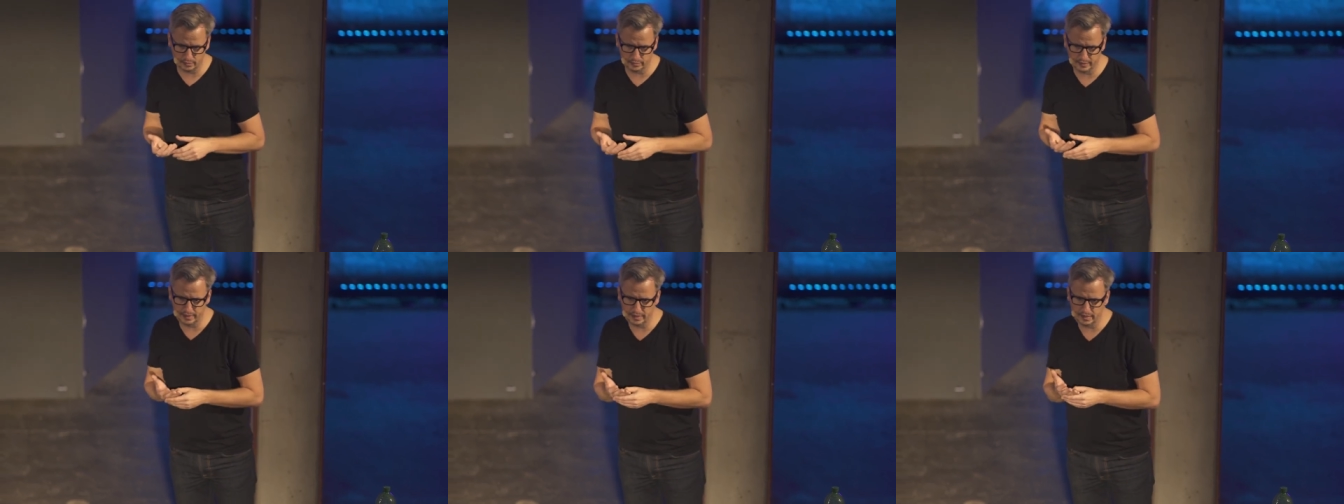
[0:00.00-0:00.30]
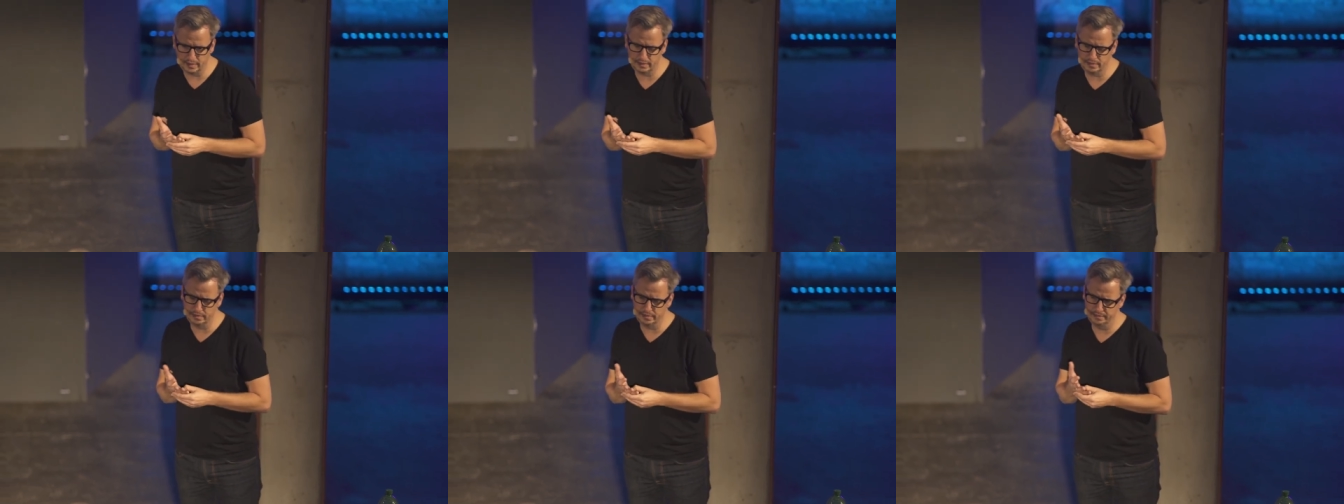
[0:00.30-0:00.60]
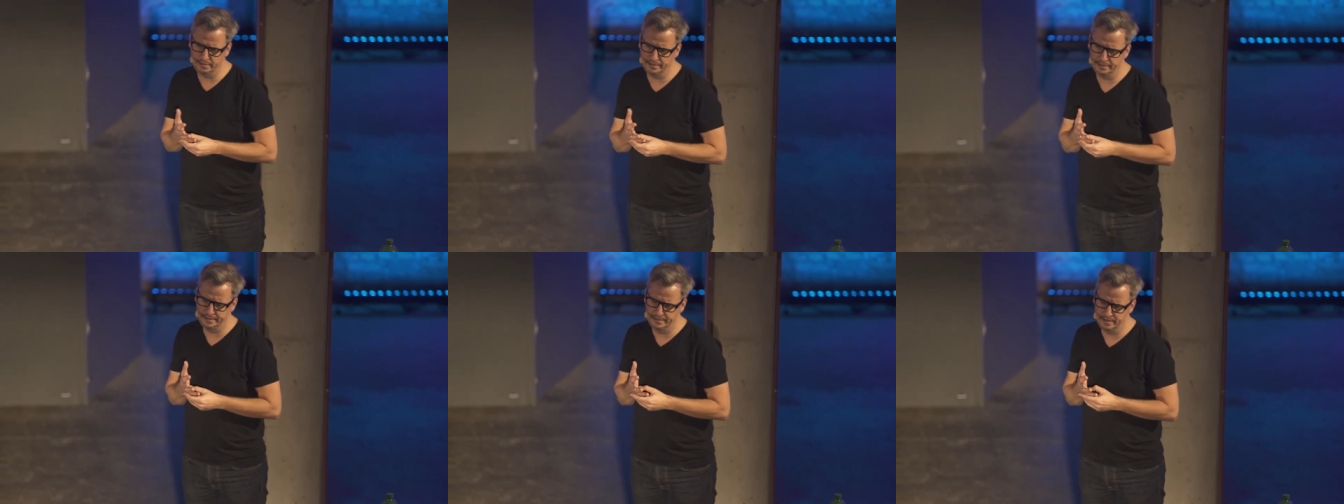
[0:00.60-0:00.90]
that we need.
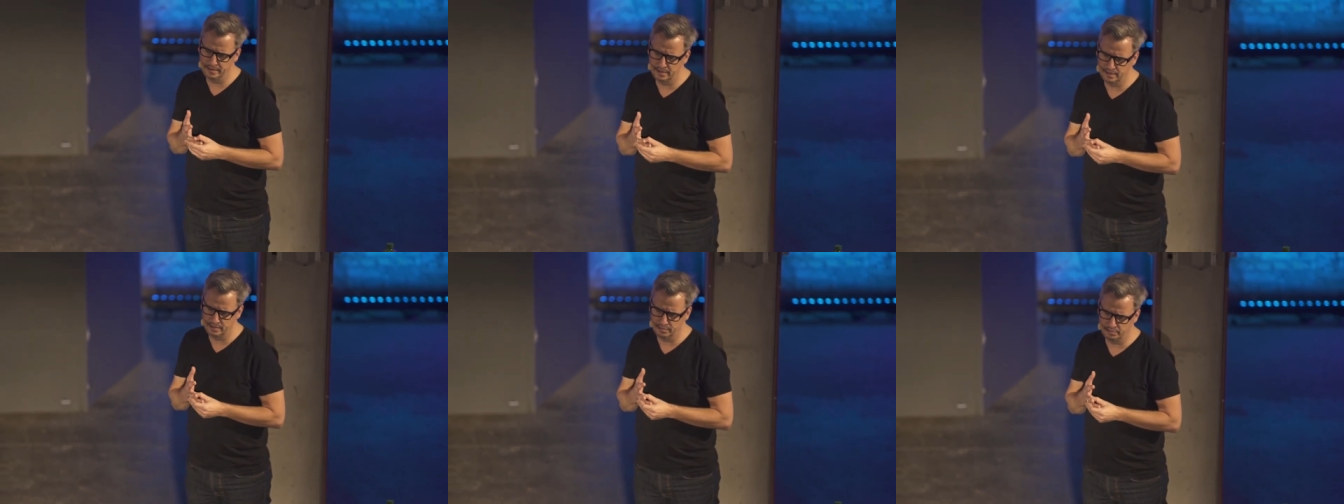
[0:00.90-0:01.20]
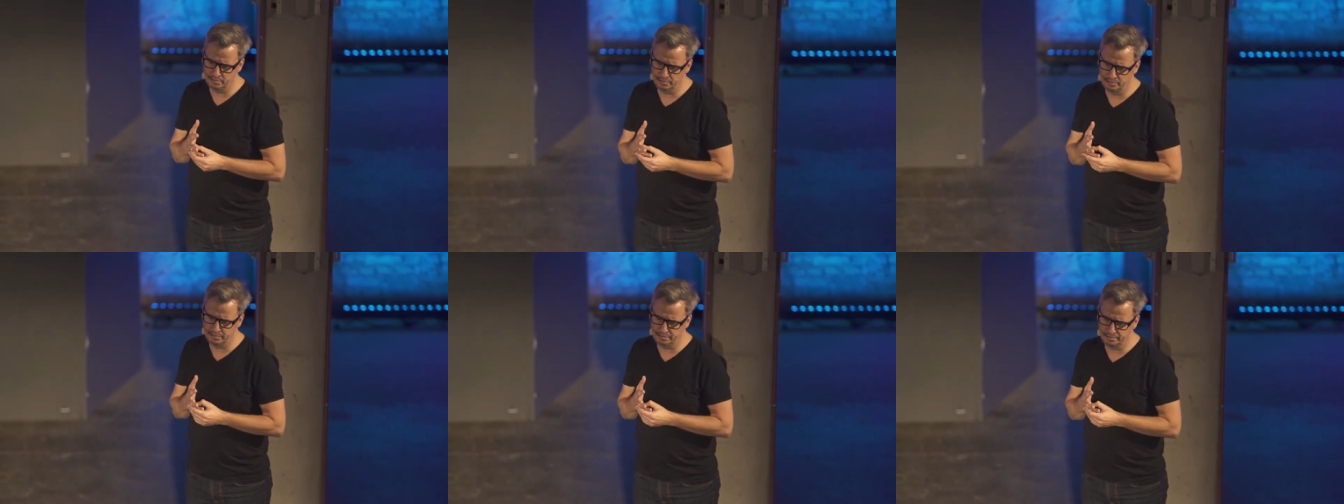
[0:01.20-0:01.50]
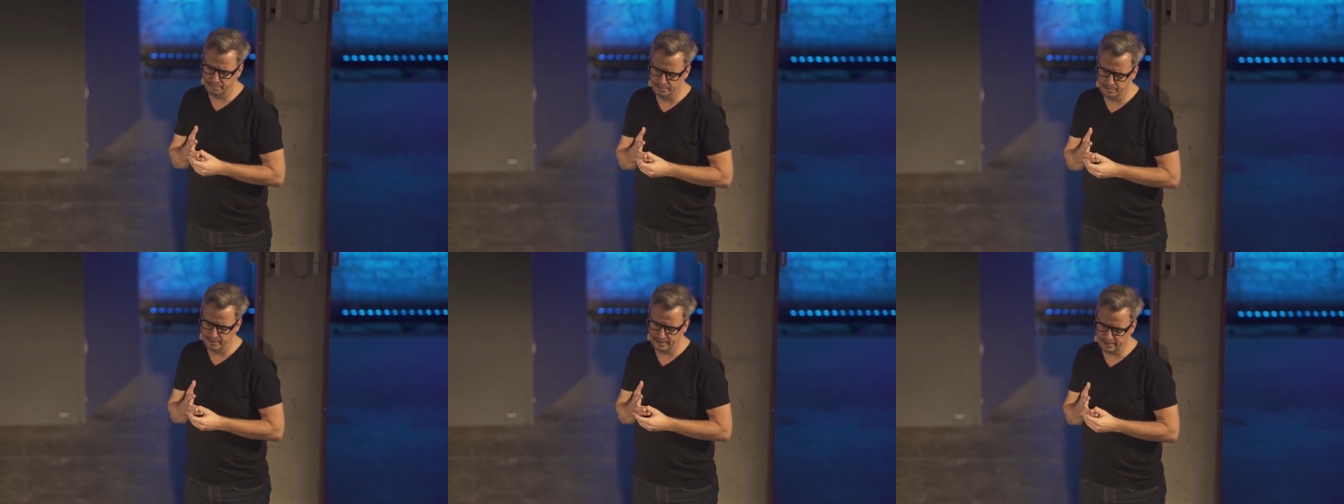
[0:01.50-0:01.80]

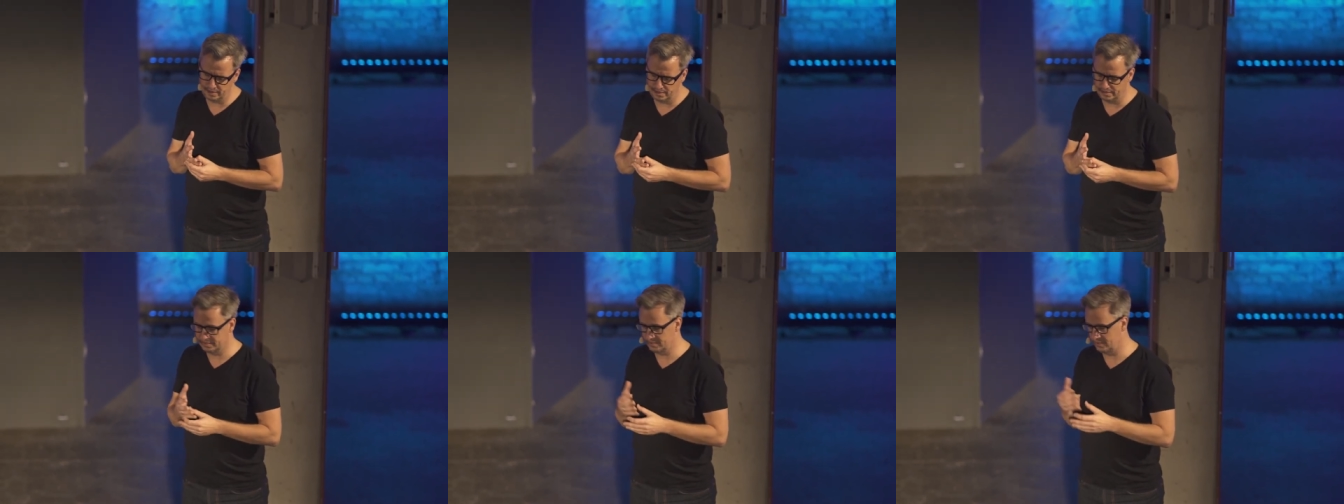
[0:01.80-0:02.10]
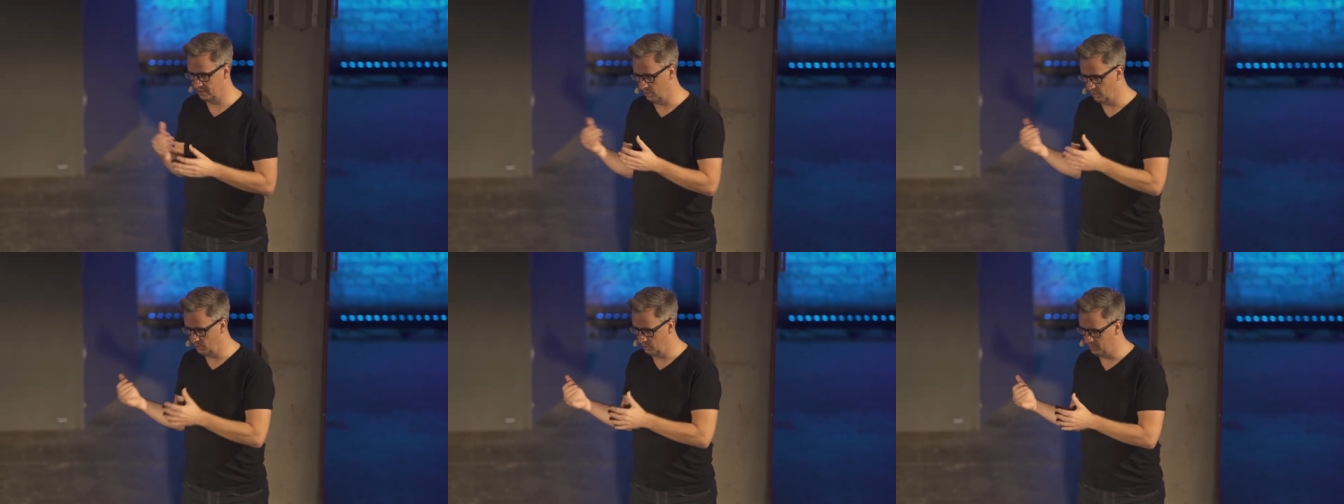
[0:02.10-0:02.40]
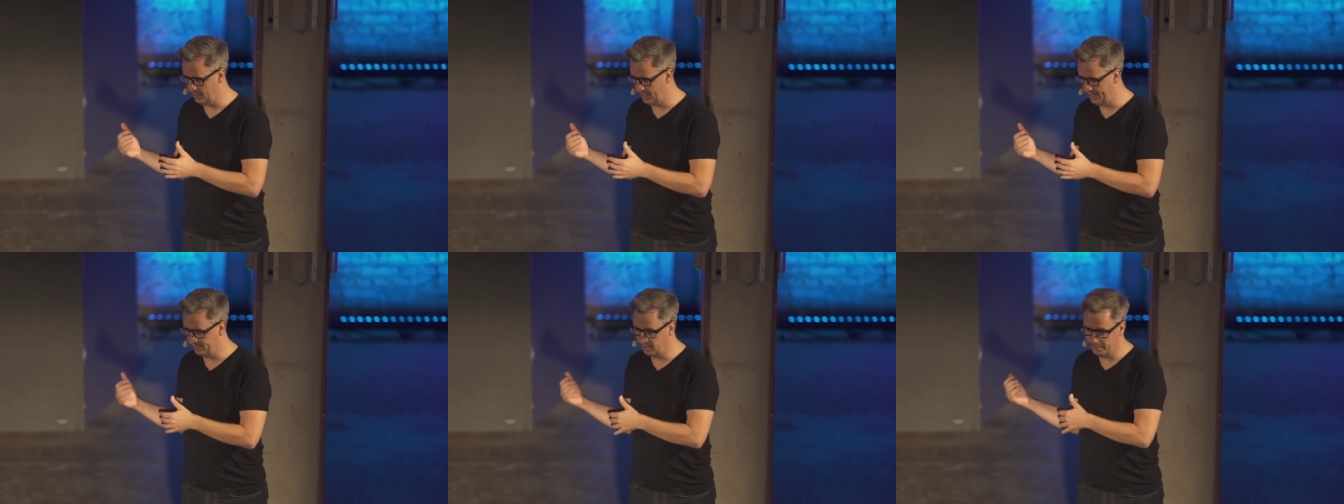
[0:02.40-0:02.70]
But
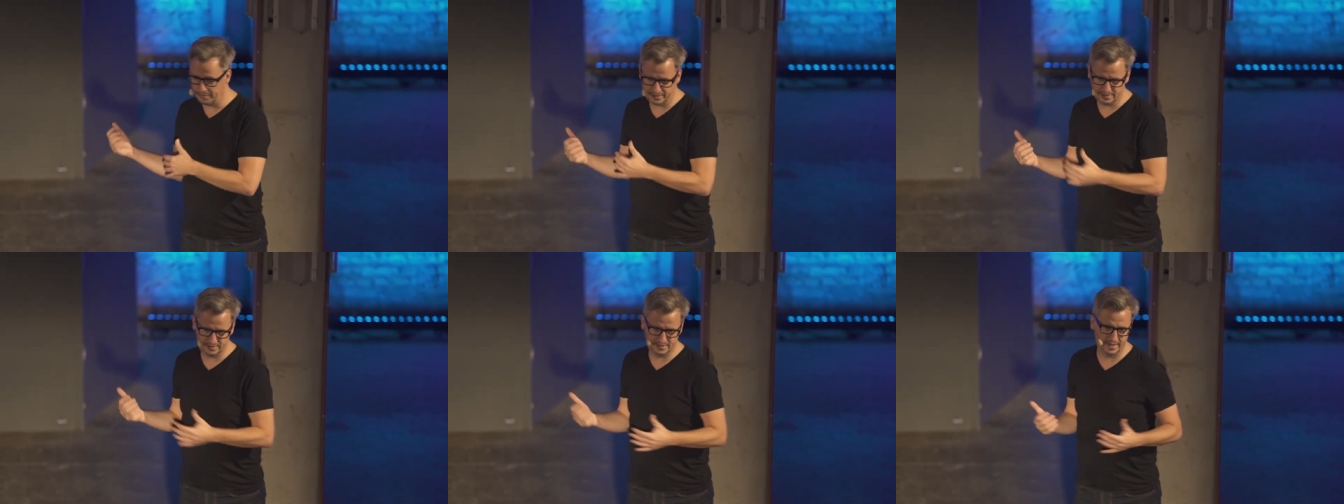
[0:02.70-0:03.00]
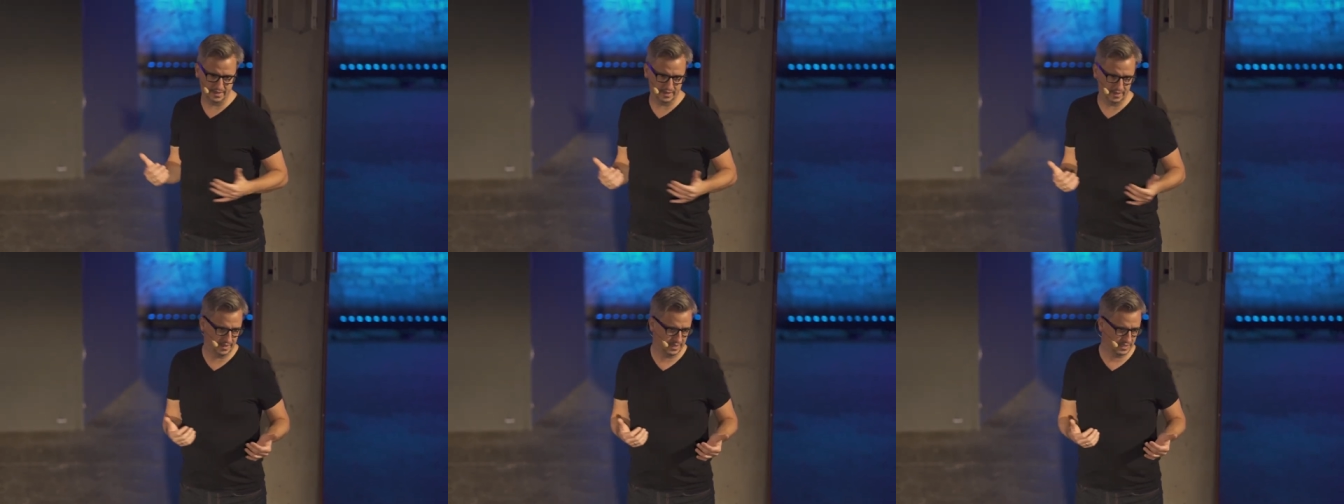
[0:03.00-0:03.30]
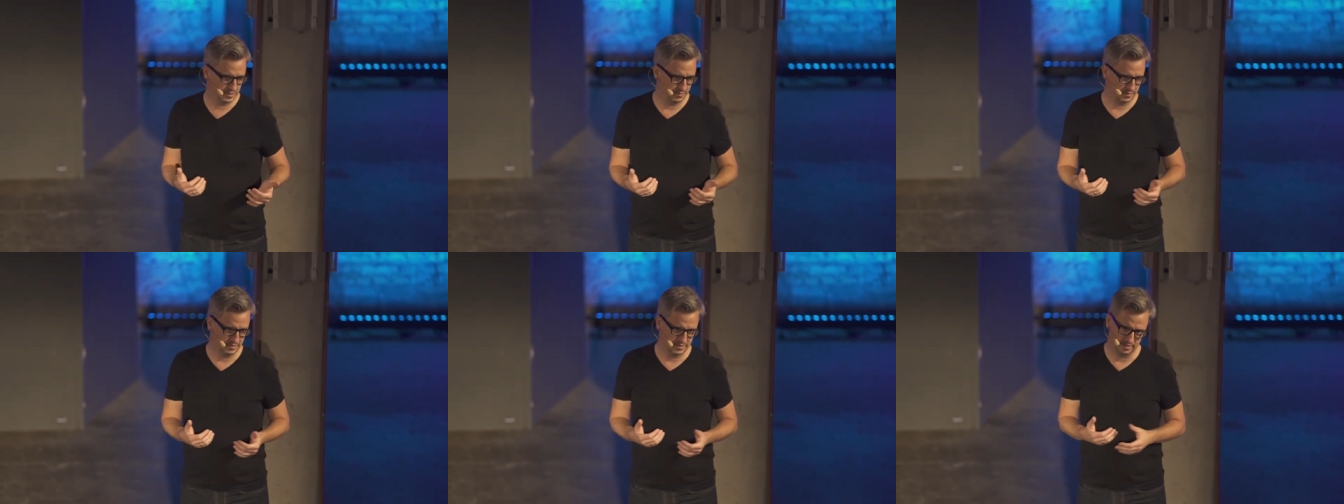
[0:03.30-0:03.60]
also, everybody's gaining
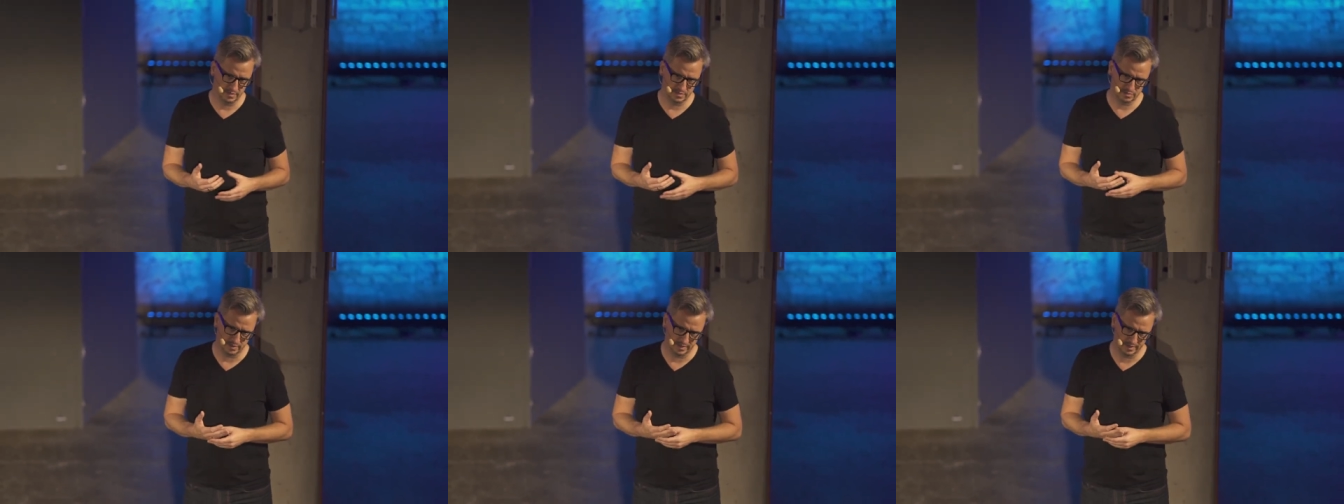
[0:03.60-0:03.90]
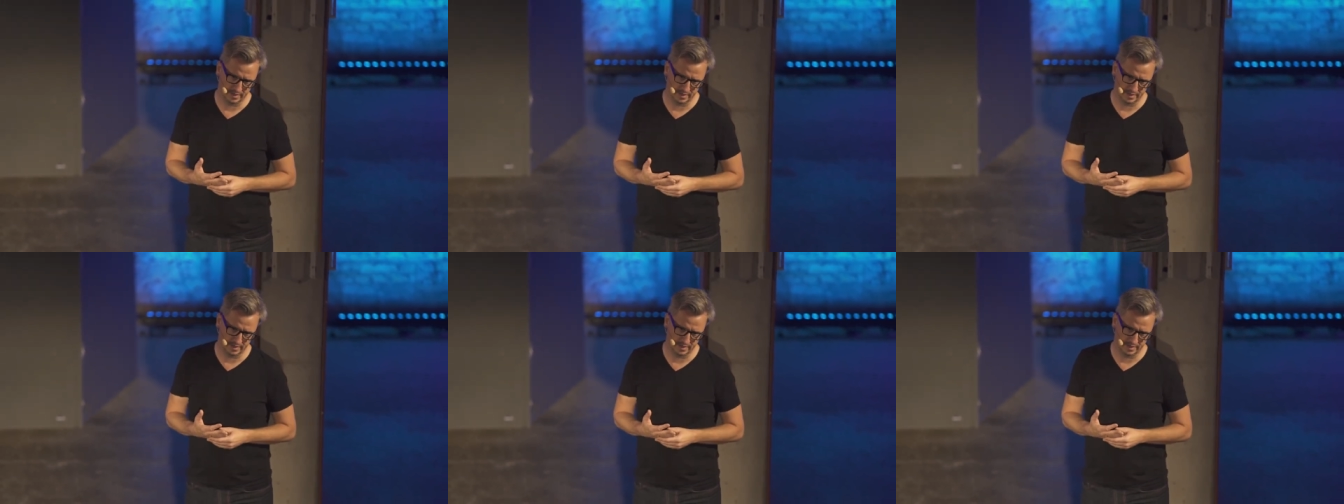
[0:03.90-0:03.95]
expertise